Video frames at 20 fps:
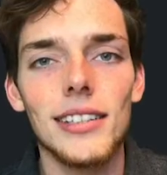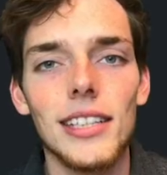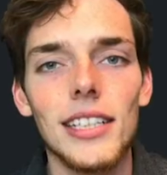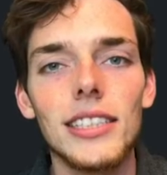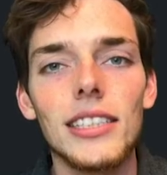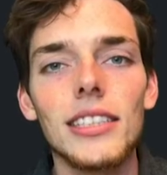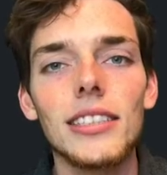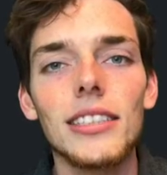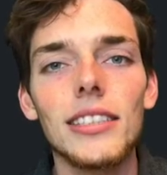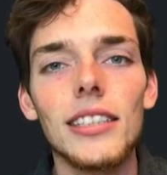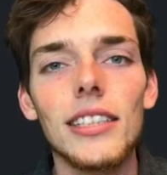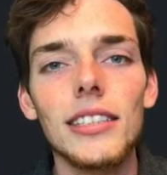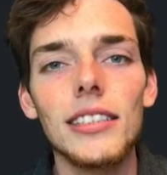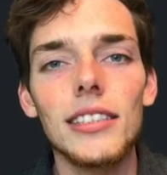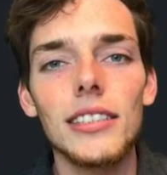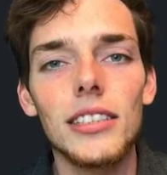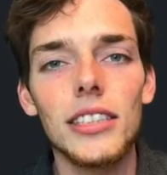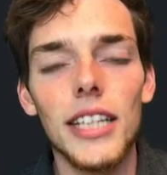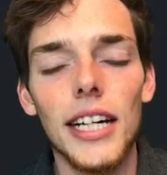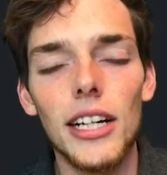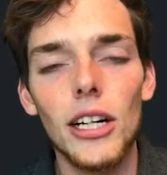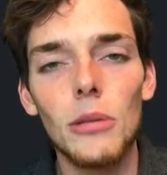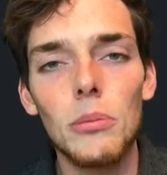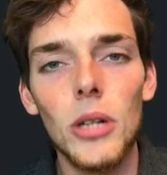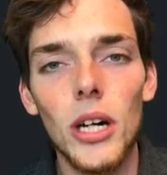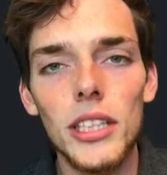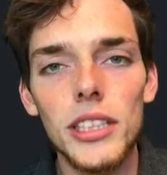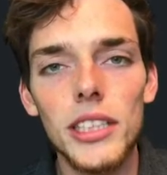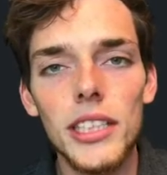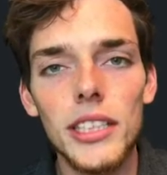This just lets the Django
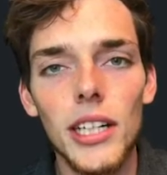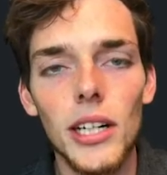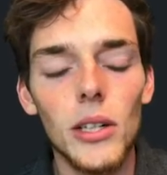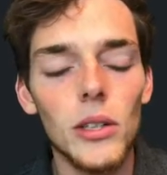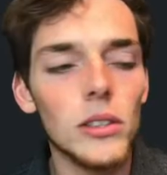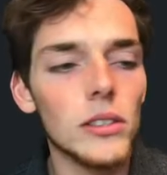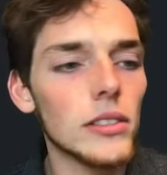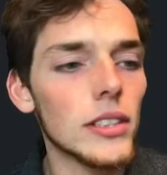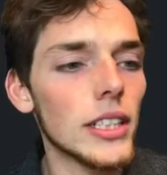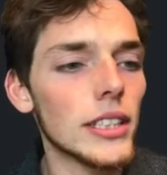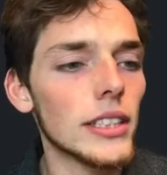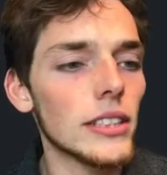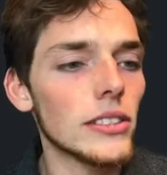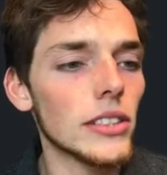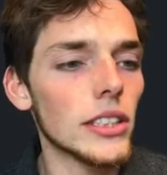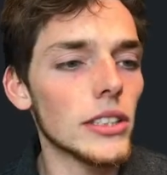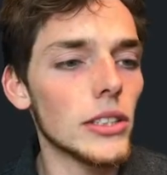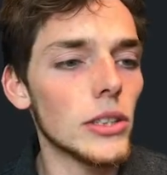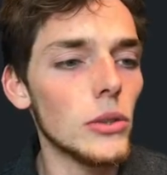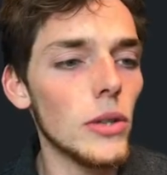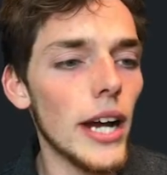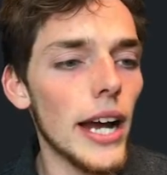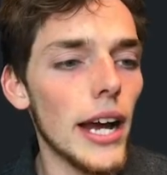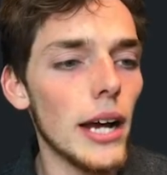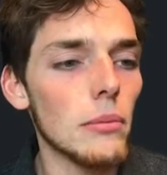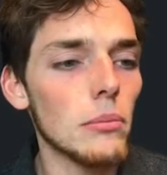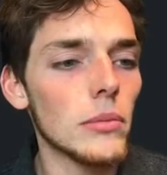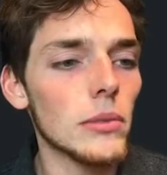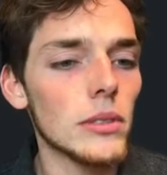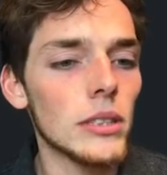project know that there's a new
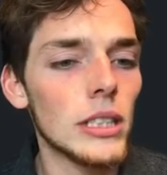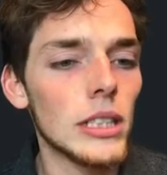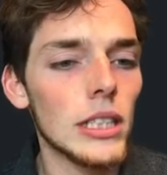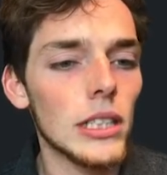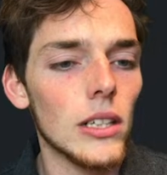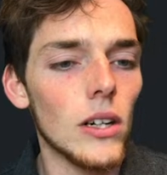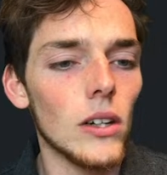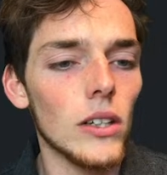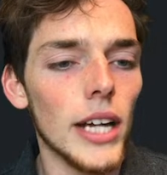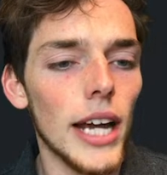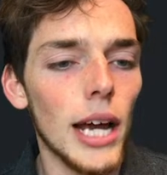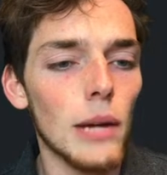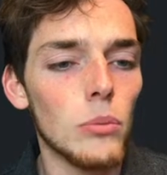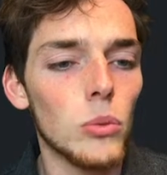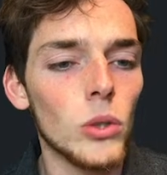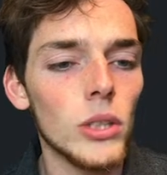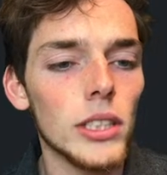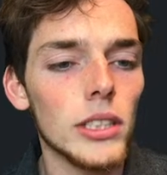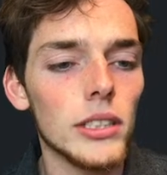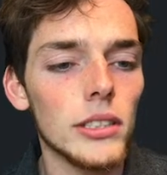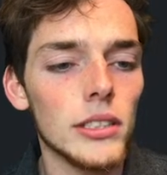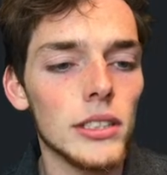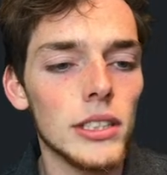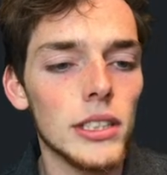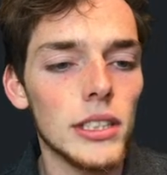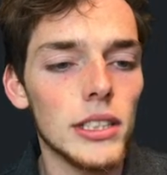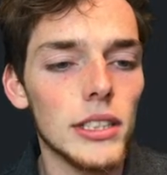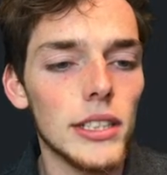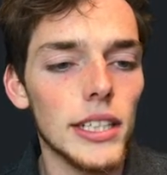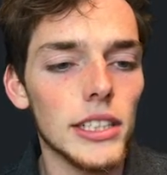app called app one
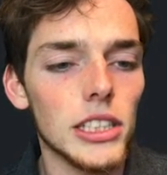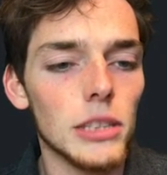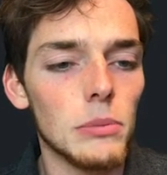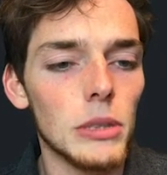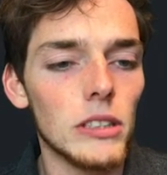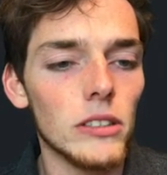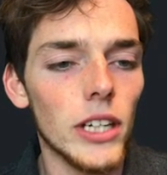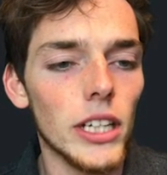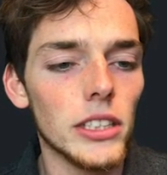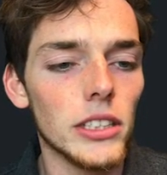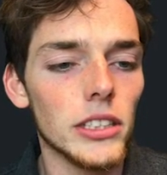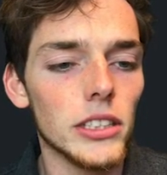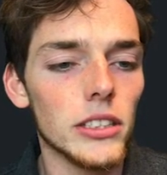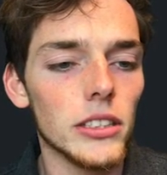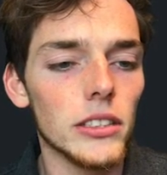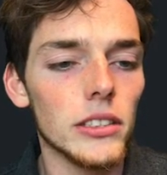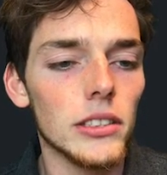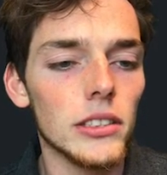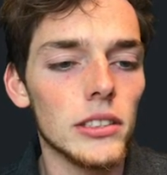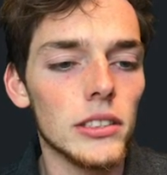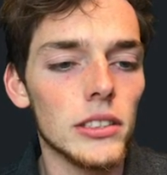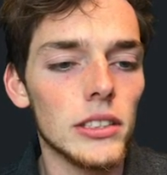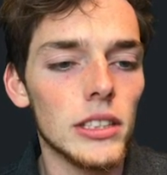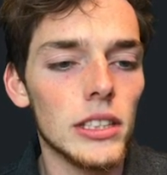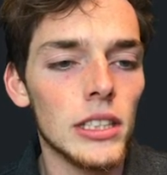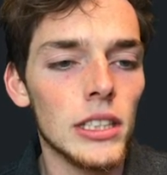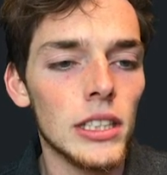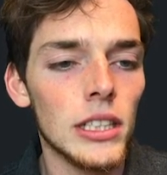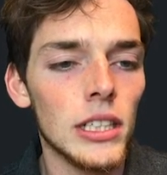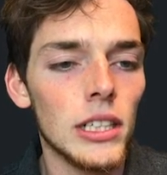that should be registered.
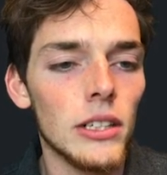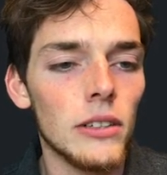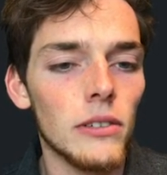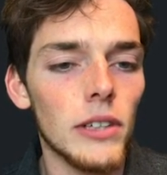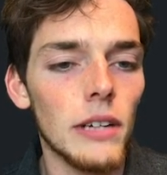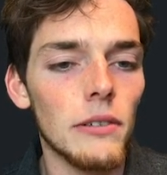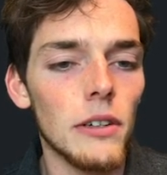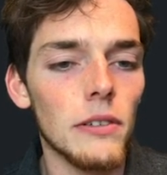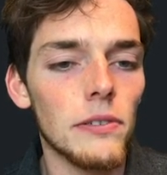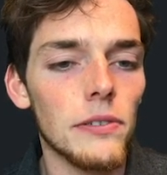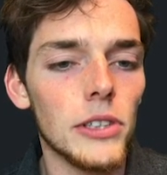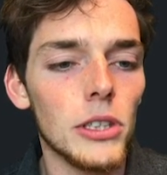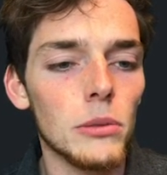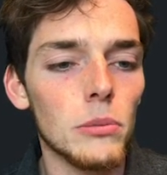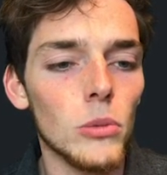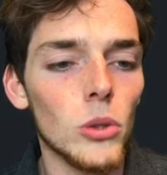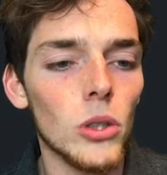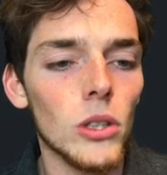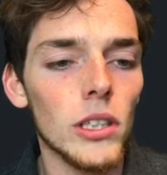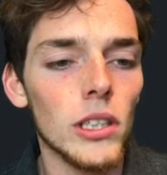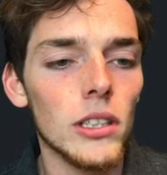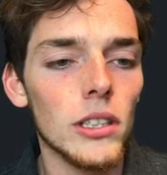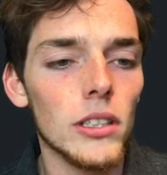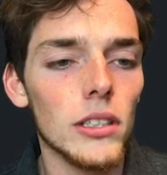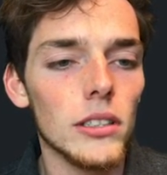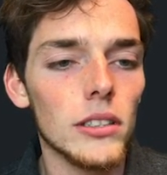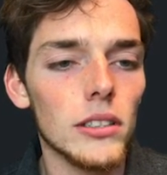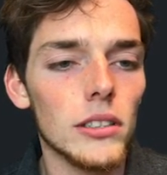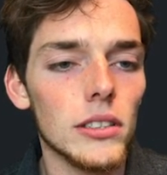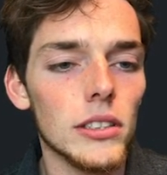We have a few more
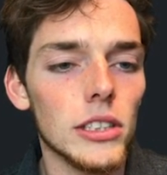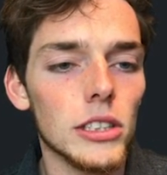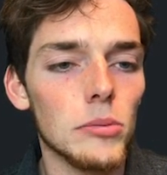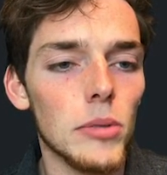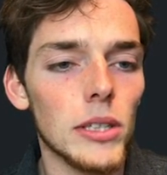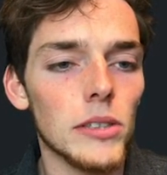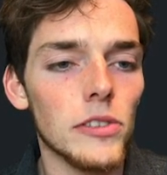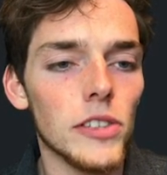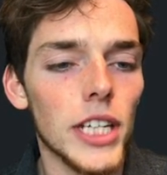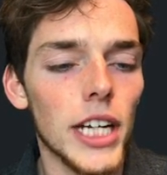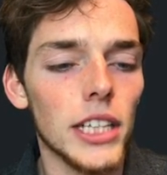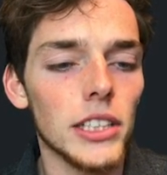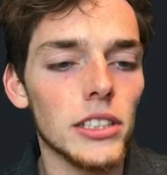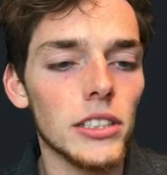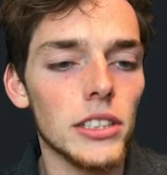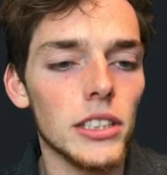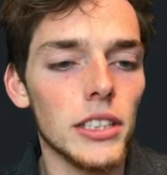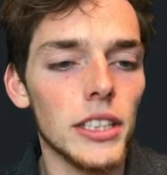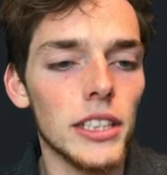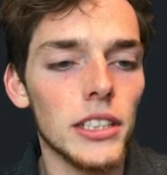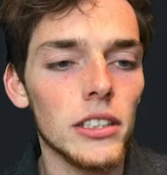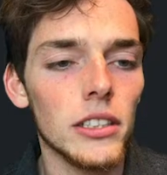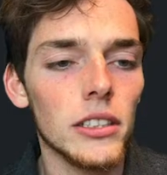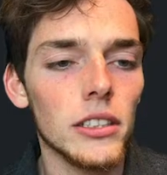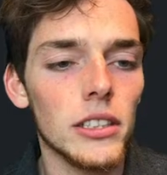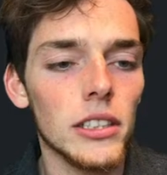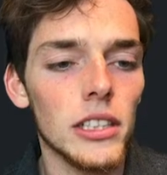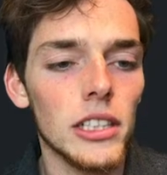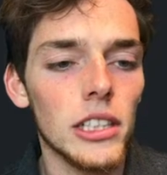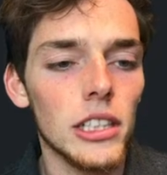specifications in here,
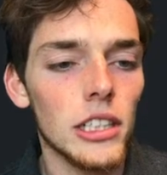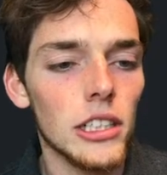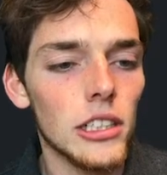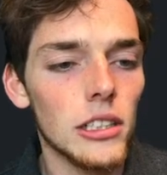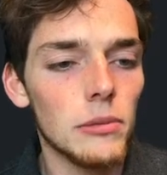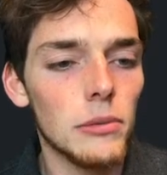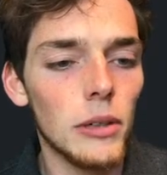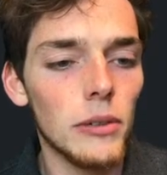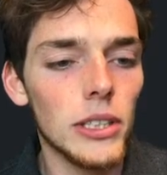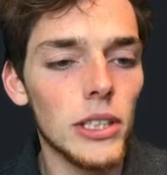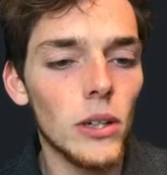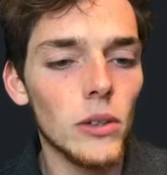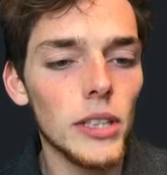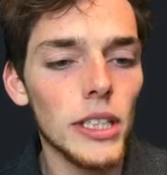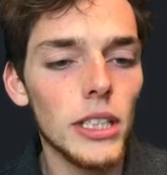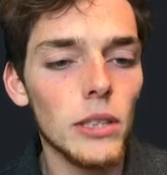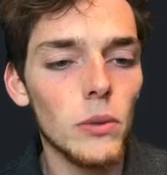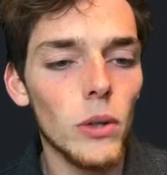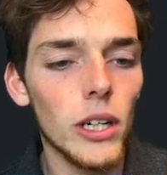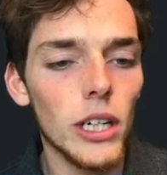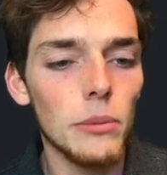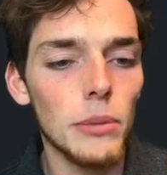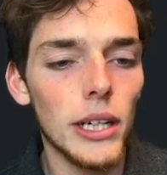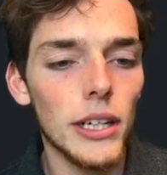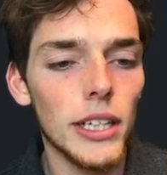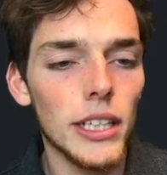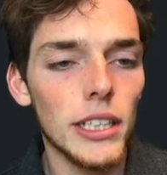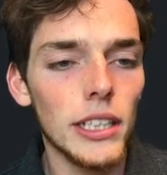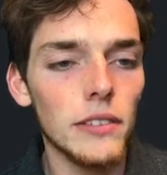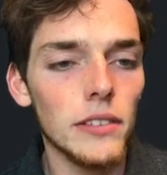but we don't need to worry
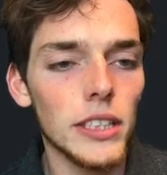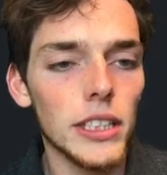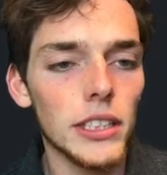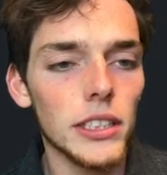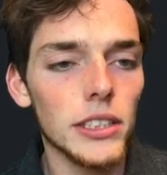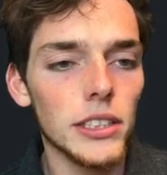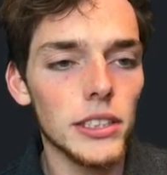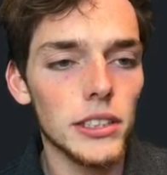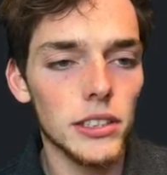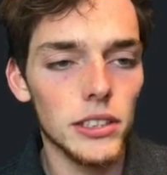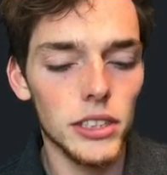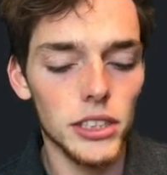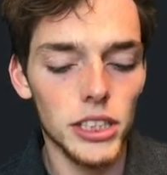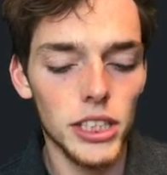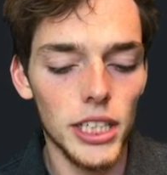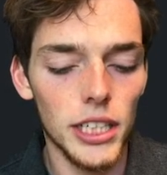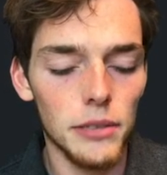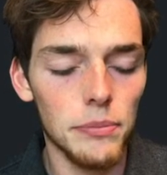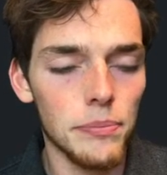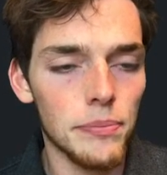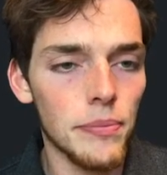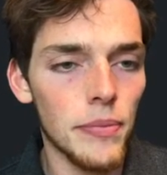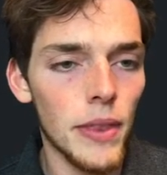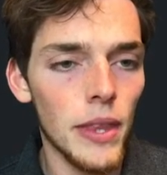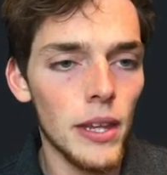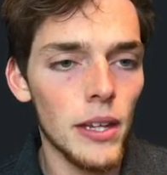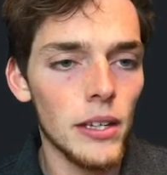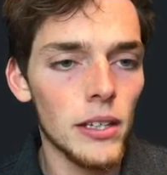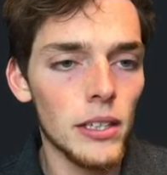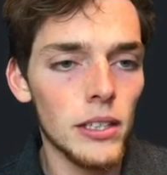about any of these just yet.
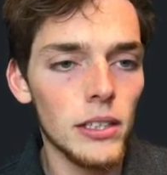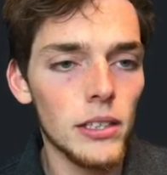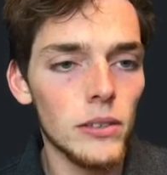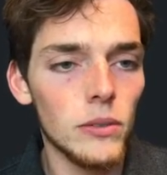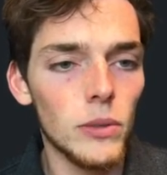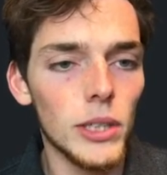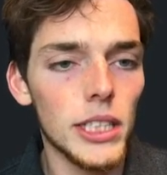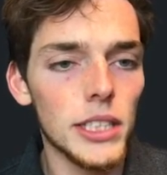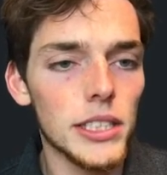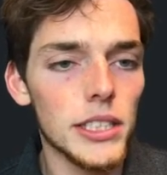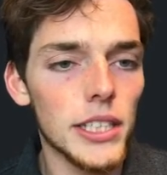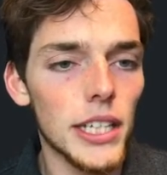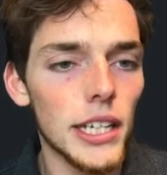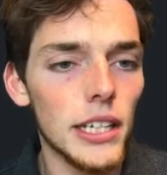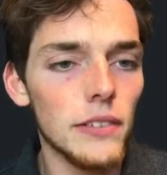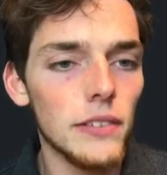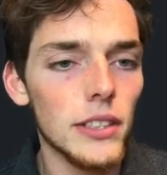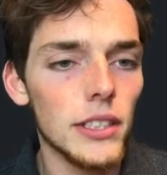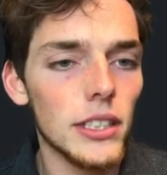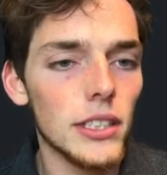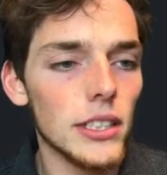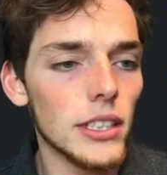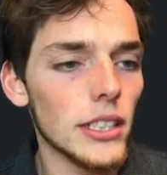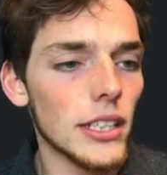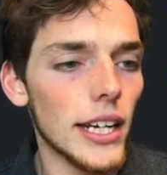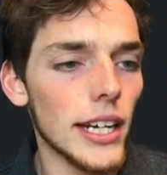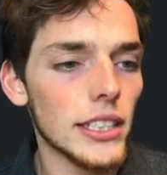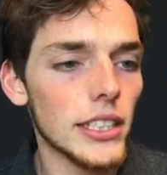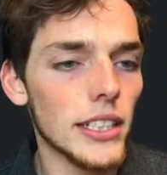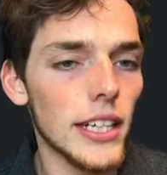We can save
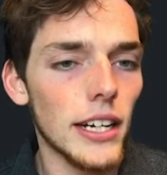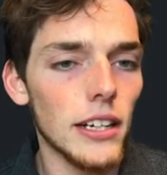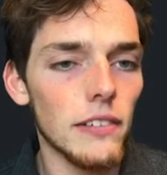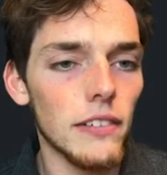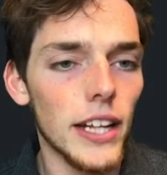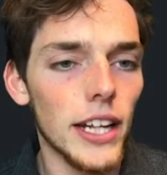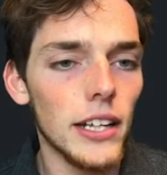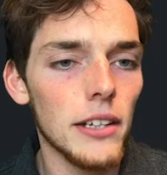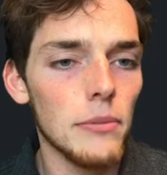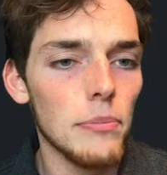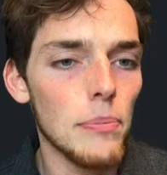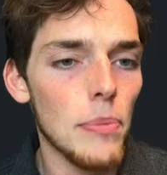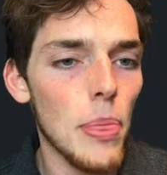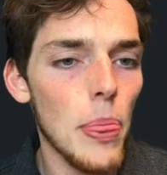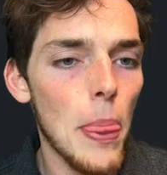and exit out of that.